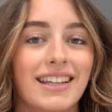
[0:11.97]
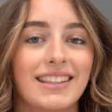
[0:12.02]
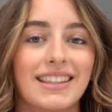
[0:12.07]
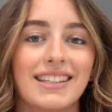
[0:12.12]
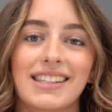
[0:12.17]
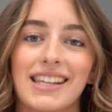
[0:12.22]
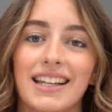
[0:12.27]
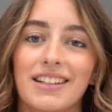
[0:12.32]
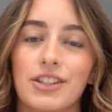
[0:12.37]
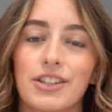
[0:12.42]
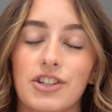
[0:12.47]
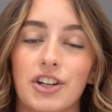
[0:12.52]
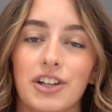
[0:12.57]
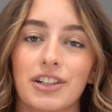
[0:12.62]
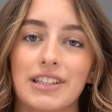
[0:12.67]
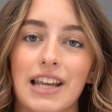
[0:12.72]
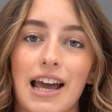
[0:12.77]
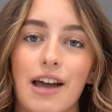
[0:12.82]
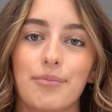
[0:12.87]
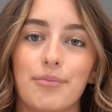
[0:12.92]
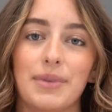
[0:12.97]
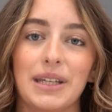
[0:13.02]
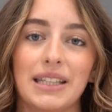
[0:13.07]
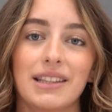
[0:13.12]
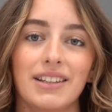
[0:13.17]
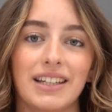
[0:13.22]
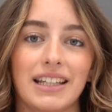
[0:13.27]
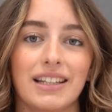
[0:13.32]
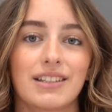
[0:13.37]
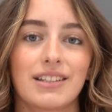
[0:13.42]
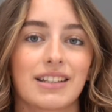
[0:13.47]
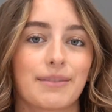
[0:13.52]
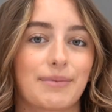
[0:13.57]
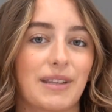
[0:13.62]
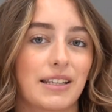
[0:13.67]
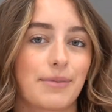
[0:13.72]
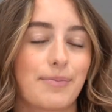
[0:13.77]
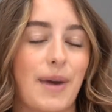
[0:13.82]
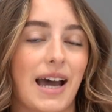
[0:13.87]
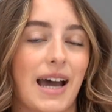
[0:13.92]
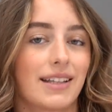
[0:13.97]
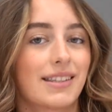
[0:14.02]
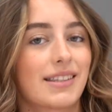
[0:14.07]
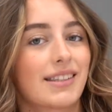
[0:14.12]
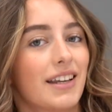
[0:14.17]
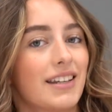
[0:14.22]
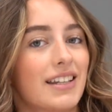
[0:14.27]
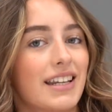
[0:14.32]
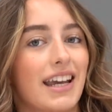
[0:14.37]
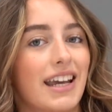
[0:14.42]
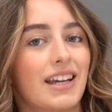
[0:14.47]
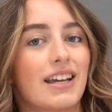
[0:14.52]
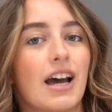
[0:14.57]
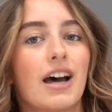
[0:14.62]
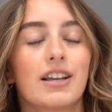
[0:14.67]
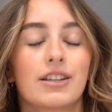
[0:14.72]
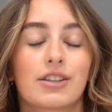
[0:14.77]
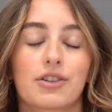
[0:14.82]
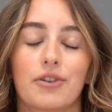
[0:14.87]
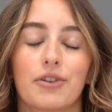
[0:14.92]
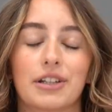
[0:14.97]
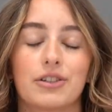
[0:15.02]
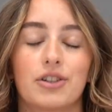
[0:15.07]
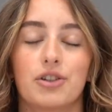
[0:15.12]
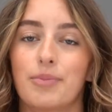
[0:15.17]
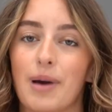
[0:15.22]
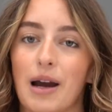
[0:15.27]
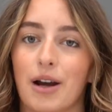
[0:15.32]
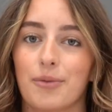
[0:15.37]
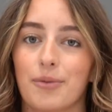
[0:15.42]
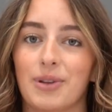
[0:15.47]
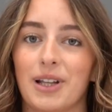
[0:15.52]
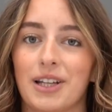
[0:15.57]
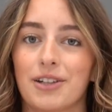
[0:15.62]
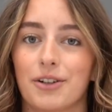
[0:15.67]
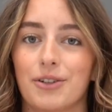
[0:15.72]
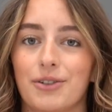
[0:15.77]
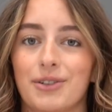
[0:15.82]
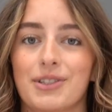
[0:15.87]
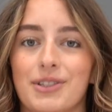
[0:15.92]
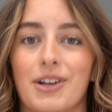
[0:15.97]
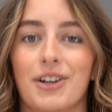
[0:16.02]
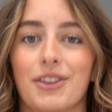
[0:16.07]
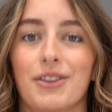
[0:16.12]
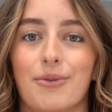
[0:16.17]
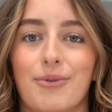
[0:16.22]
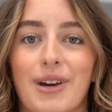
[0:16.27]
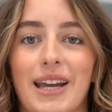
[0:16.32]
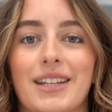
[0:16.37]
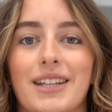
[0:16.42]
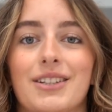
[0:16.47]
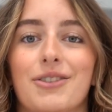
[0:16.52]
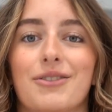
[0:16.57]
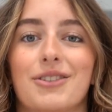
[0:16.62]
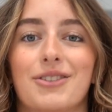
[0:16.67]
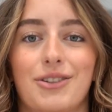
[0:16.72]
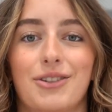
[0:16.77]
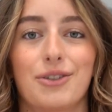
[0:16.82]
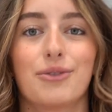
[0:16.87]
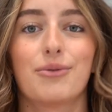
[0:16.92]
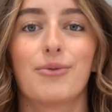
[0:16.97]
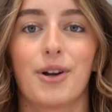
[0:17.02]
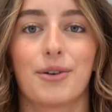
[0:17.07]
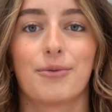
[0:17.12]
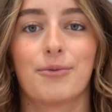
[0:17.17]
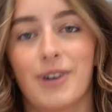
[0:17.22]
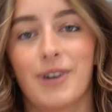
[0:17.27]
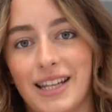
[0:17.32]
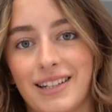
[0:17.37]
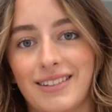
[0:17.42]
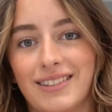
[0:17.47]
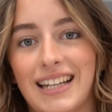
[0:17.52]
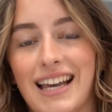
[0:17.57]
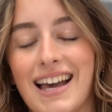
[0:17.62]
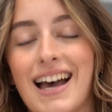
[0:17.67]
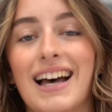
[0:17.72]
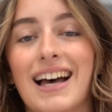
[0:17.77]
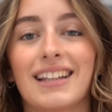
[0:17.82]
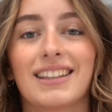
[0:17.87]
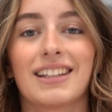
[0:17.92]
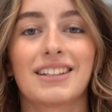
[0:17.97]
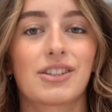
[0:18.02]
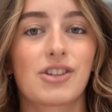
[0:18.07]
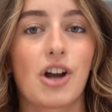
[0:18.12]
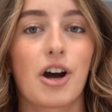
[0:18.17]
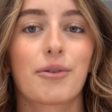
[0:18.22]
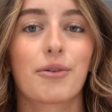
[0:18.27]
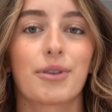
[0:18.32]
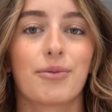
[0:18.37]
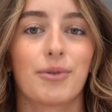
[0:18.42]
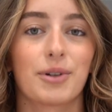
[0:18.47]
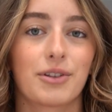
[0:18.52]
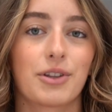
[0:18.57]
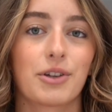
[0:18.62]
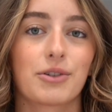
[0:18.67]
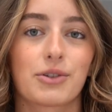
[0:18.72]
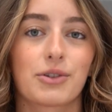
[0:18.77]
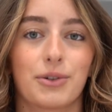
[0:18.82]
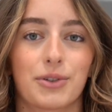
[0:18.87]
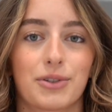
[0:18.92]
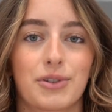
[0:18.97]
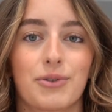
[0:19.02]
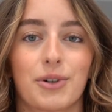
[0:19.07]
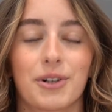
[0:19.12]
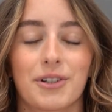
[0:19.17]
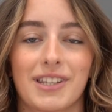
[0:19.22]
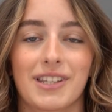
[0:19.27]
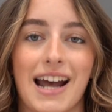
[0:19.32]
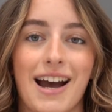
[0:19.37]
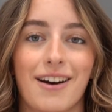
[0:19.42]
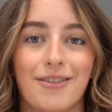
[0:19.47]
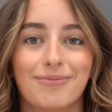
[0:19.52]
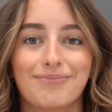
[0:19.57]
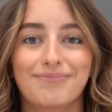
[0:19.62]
The Saints took down Midland this past Sunday, scoring two power play goals on the way to a 2-1 win. Let's talk with one of those goal scorers now.